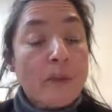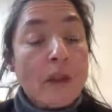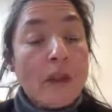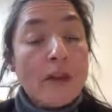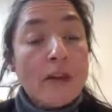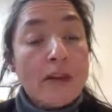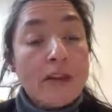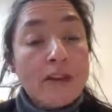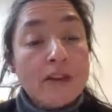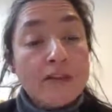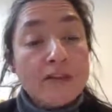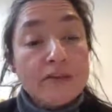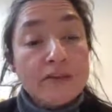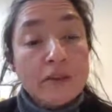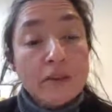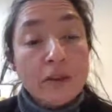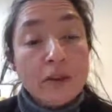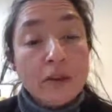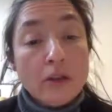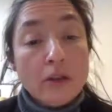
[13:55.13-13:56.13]
is
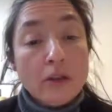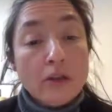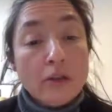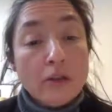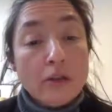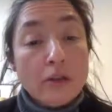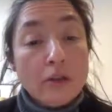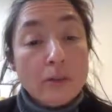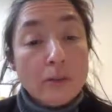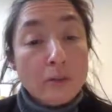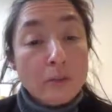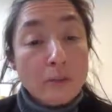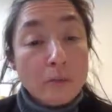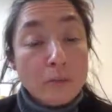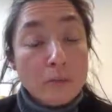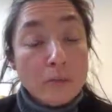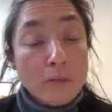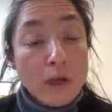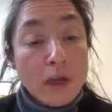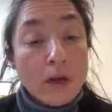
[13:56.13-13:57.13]

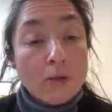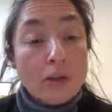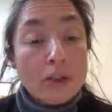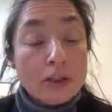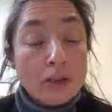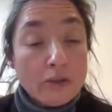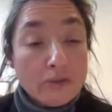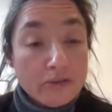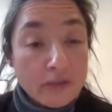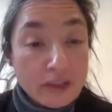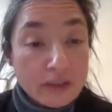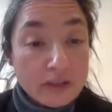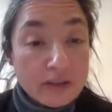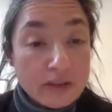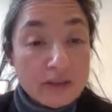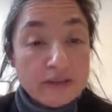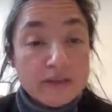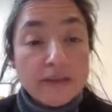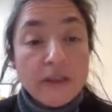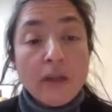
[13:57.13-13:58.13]
our
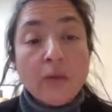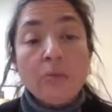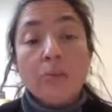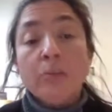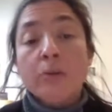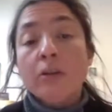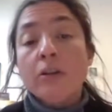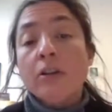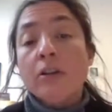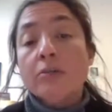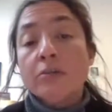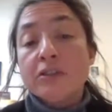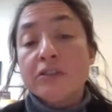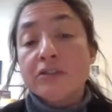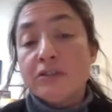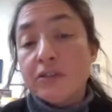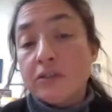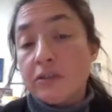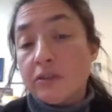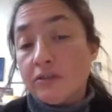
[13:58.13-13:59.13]
converted sample. We
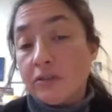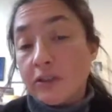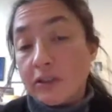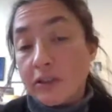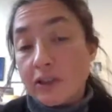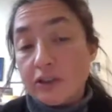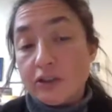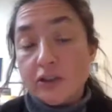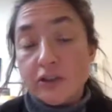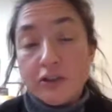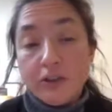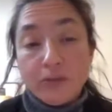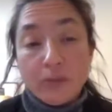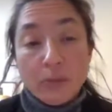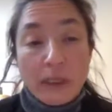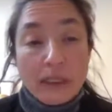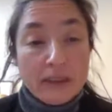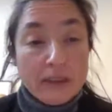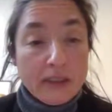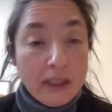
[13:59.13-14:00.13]
see the variation of
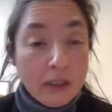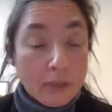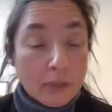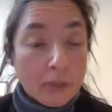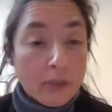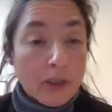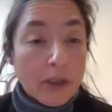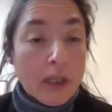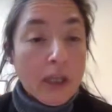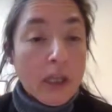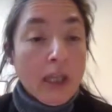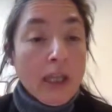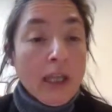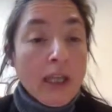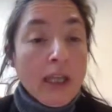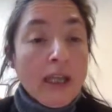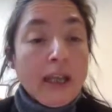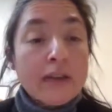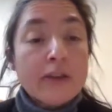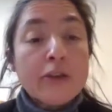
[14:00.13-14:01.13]
band gap,
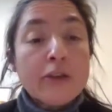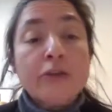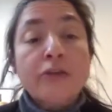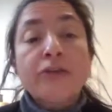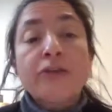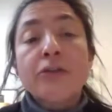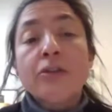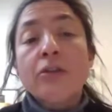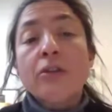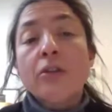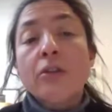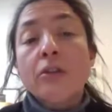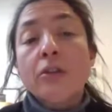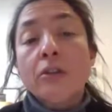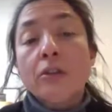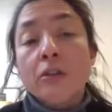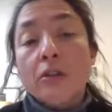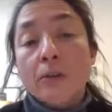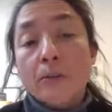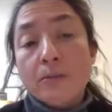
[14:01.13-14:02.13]
and you see
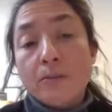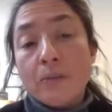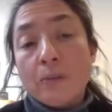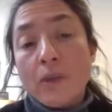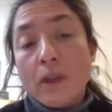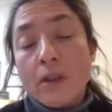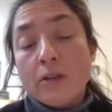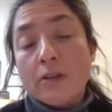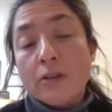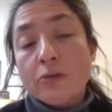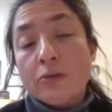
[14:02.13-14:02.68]
the